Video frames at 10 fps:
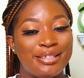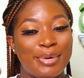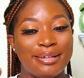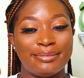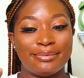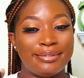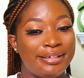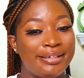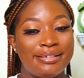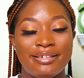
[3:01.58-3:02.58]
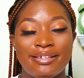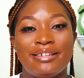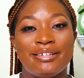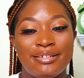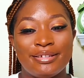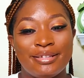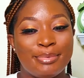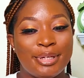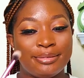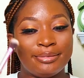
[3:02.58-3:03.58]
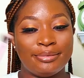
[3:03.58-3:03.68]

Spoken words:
smile. Okay, just smile.